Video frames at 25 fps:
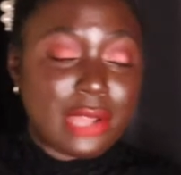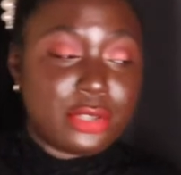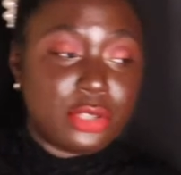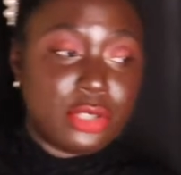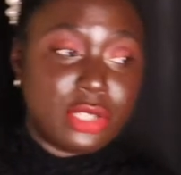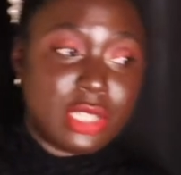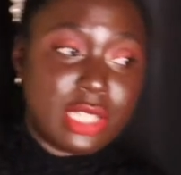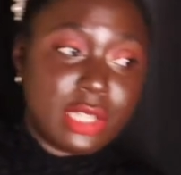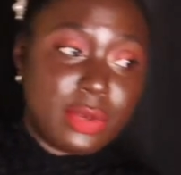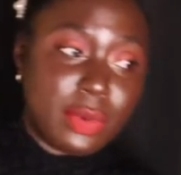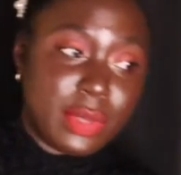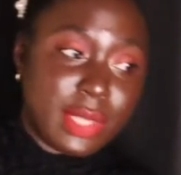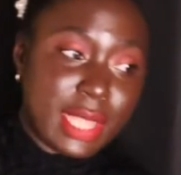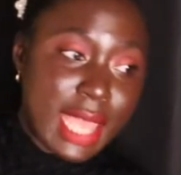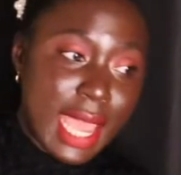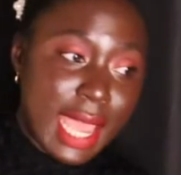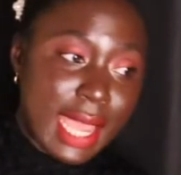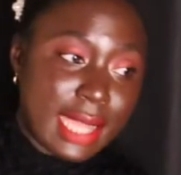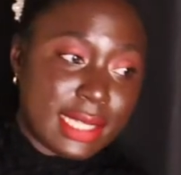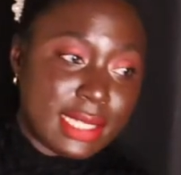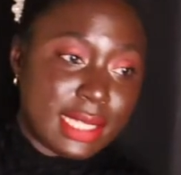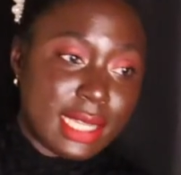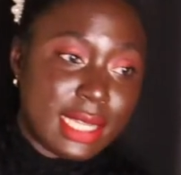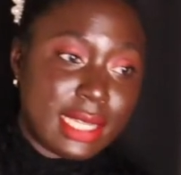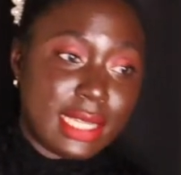had to deal with
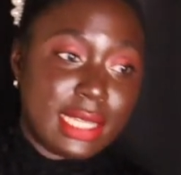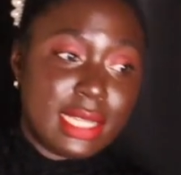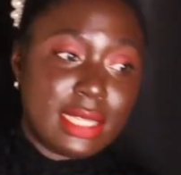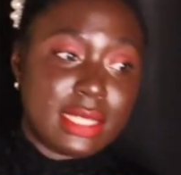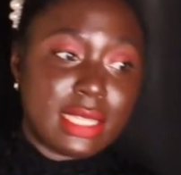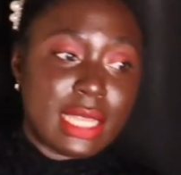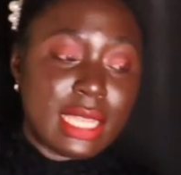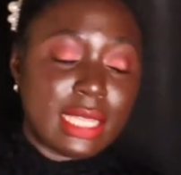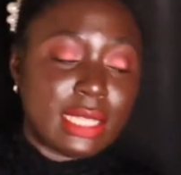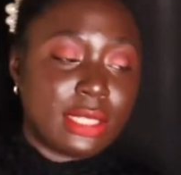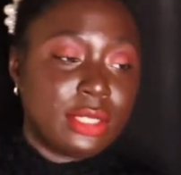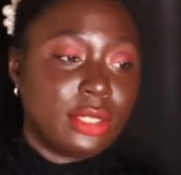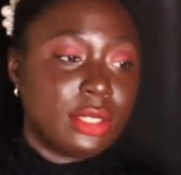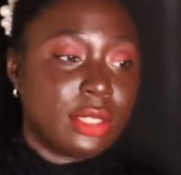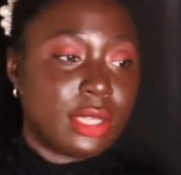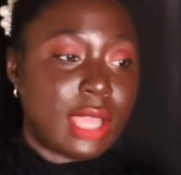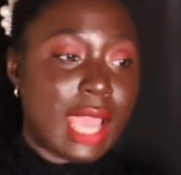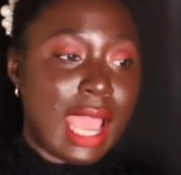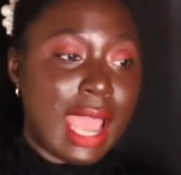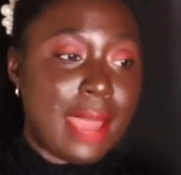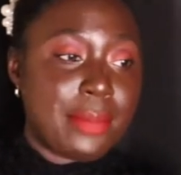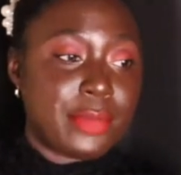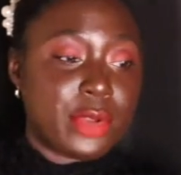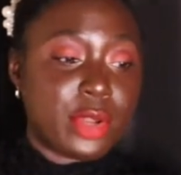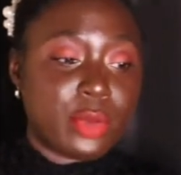that. And he's like,
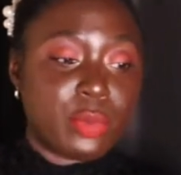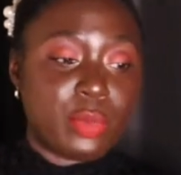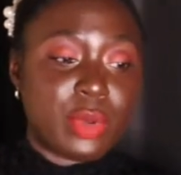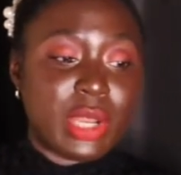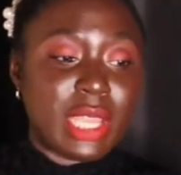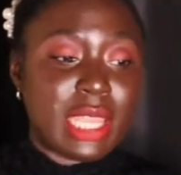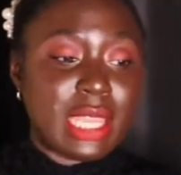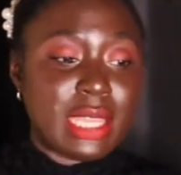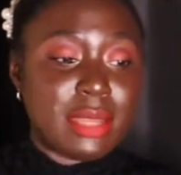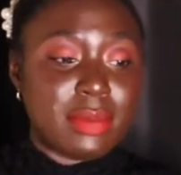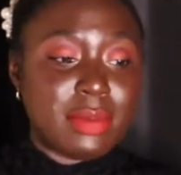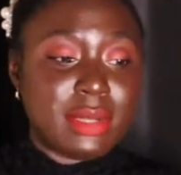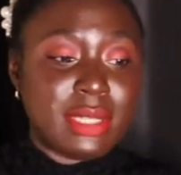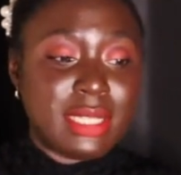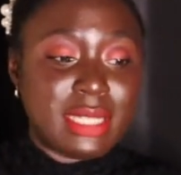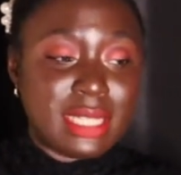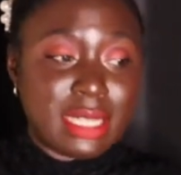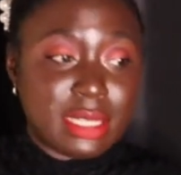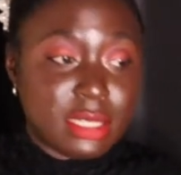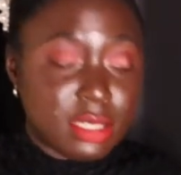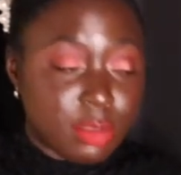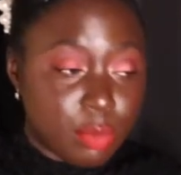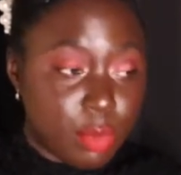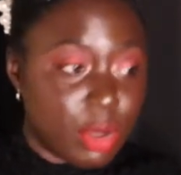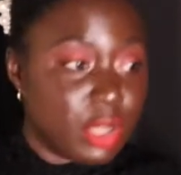look, I'm not bringing
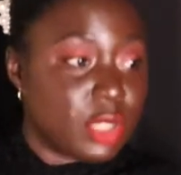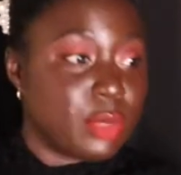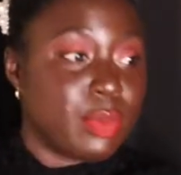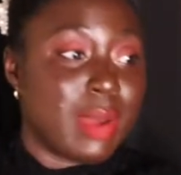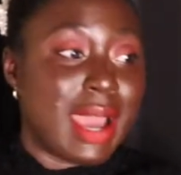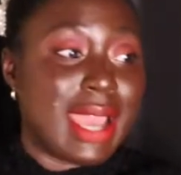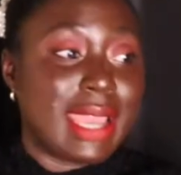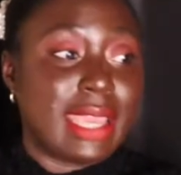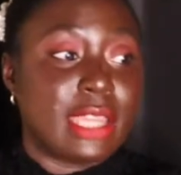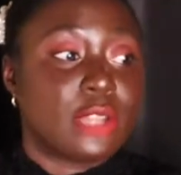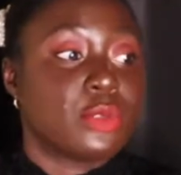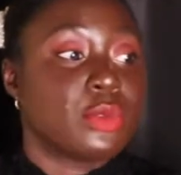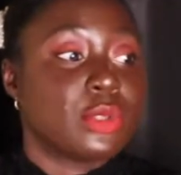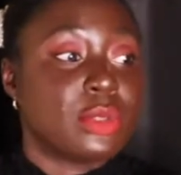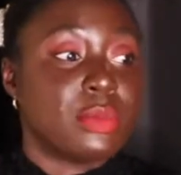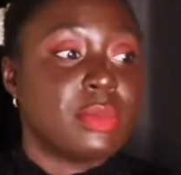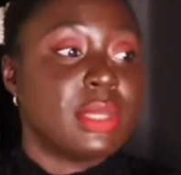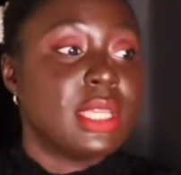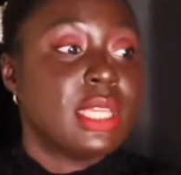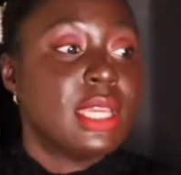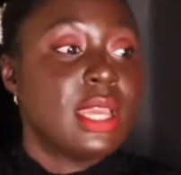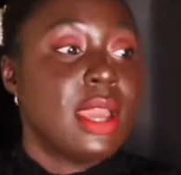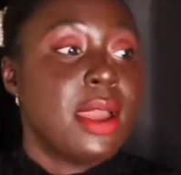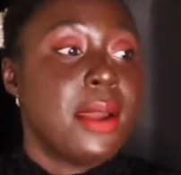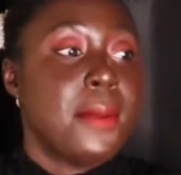this much baggage with
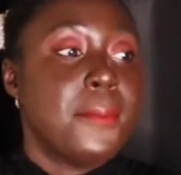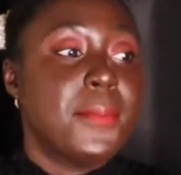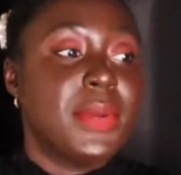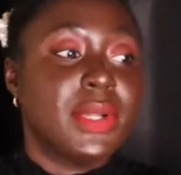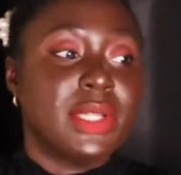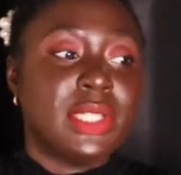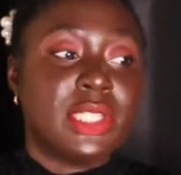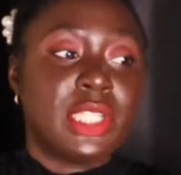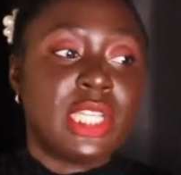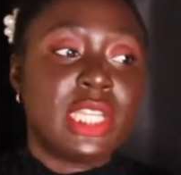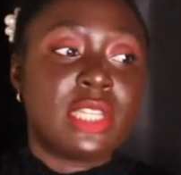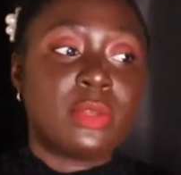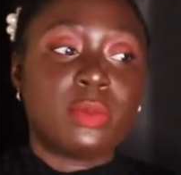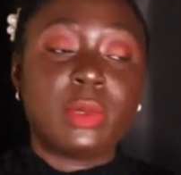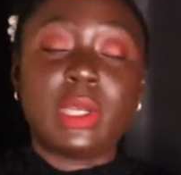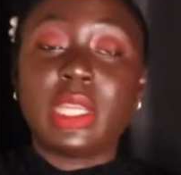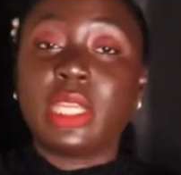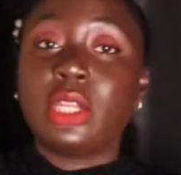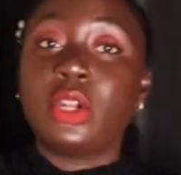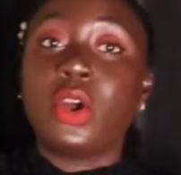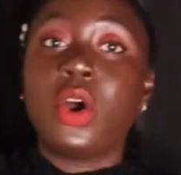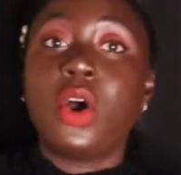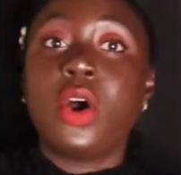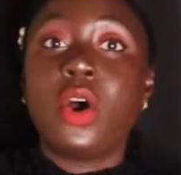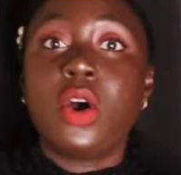me, but she's
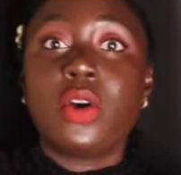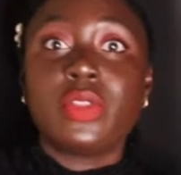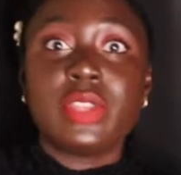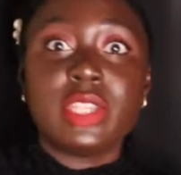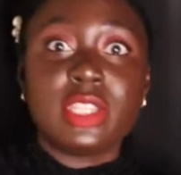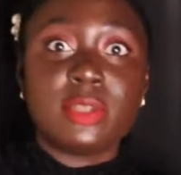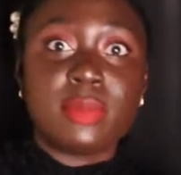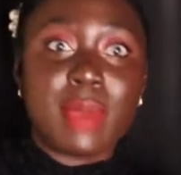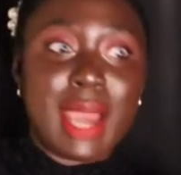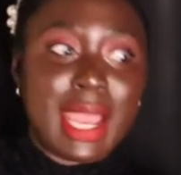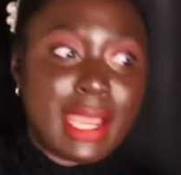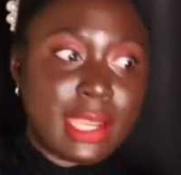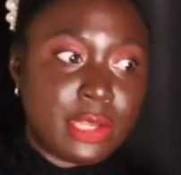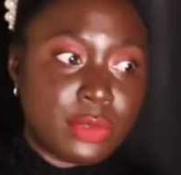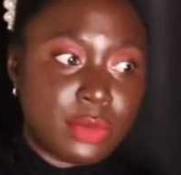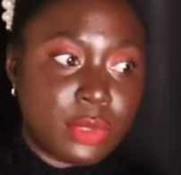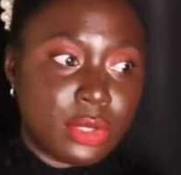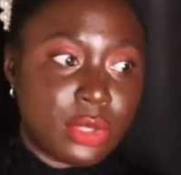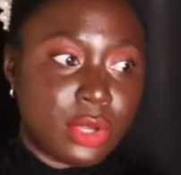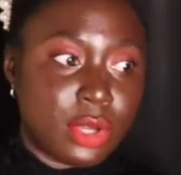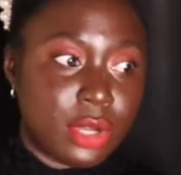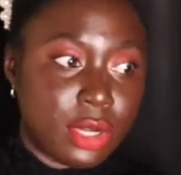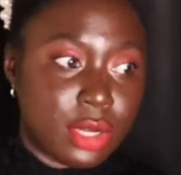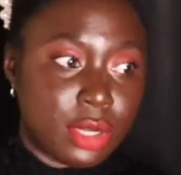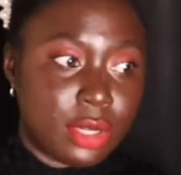bringing all this baggage
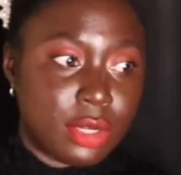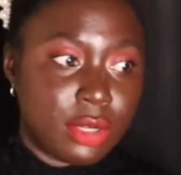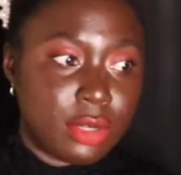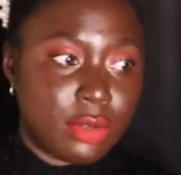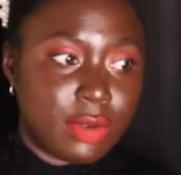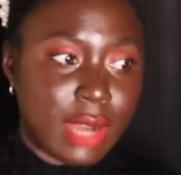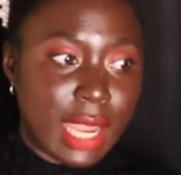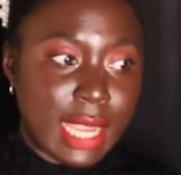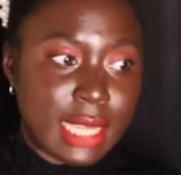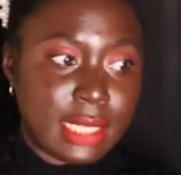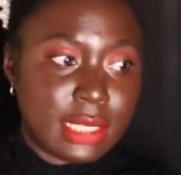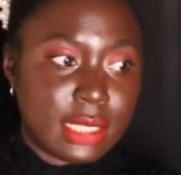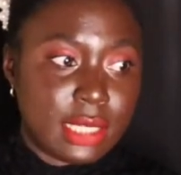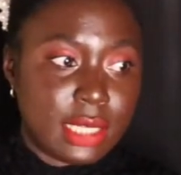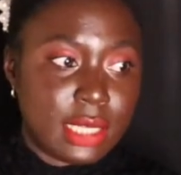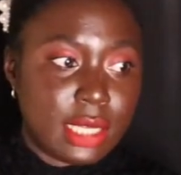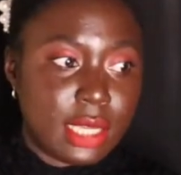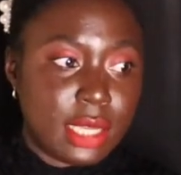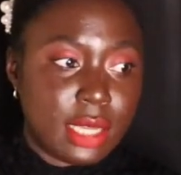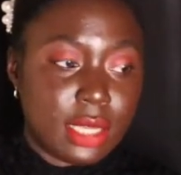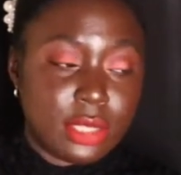with her, right?